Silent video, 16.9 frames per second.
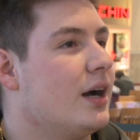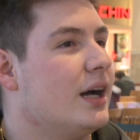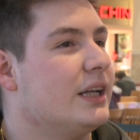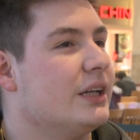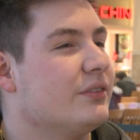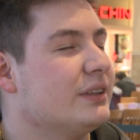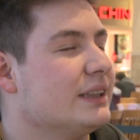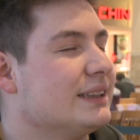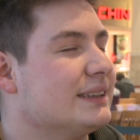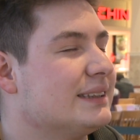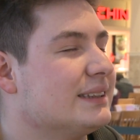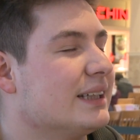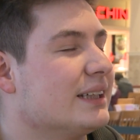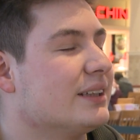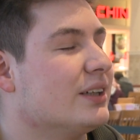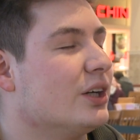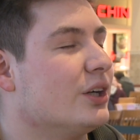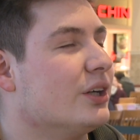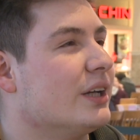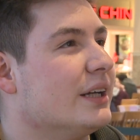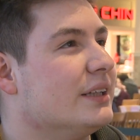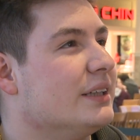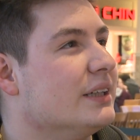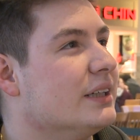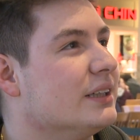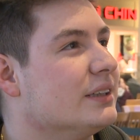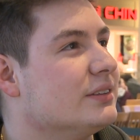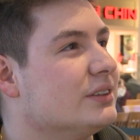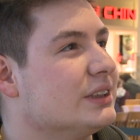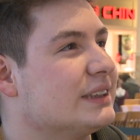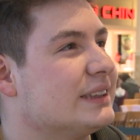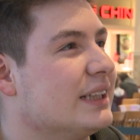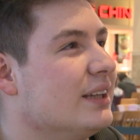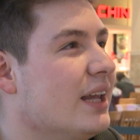I definitely think it's like a good idea,
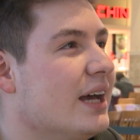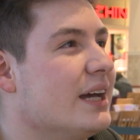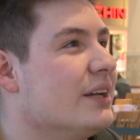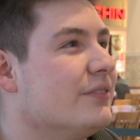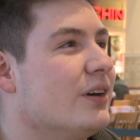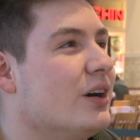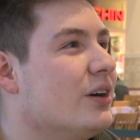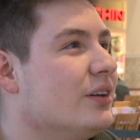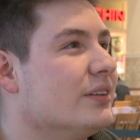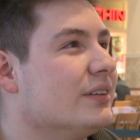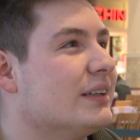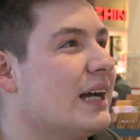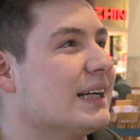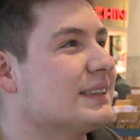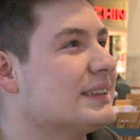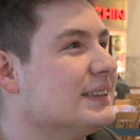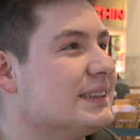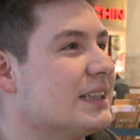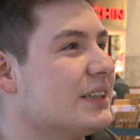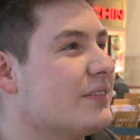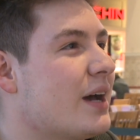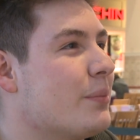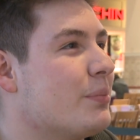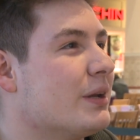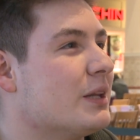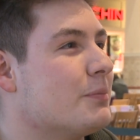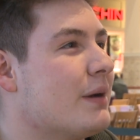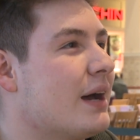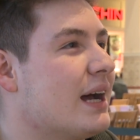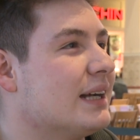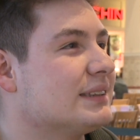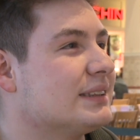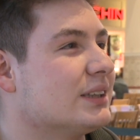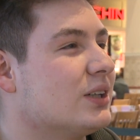just in light of all accidents that have happened in the
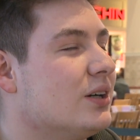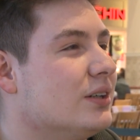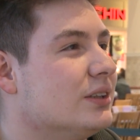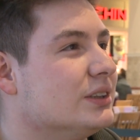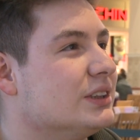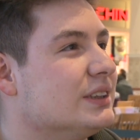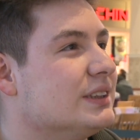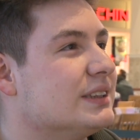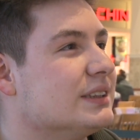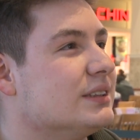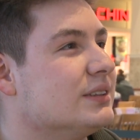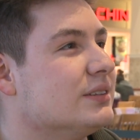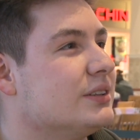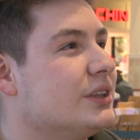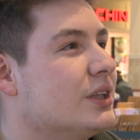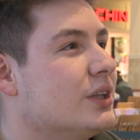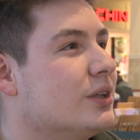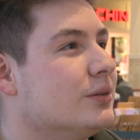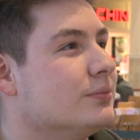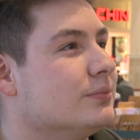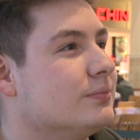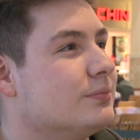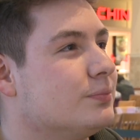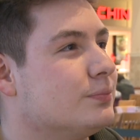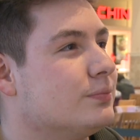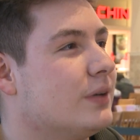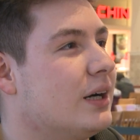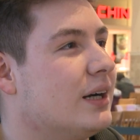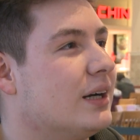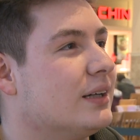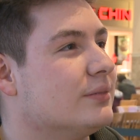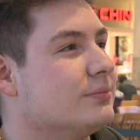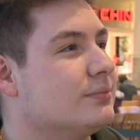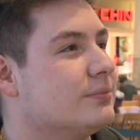past at colleges and you know
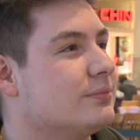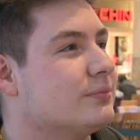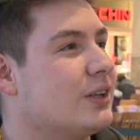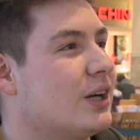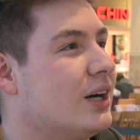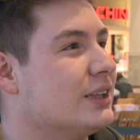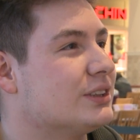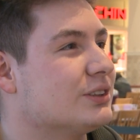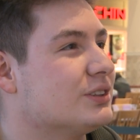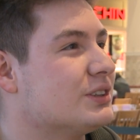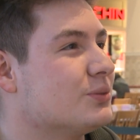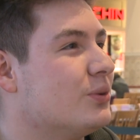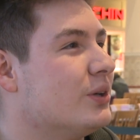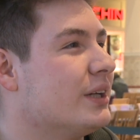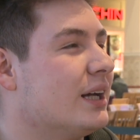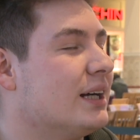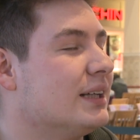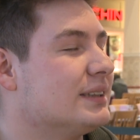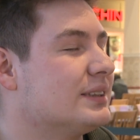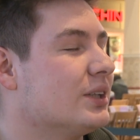uh, concerts and whatnot.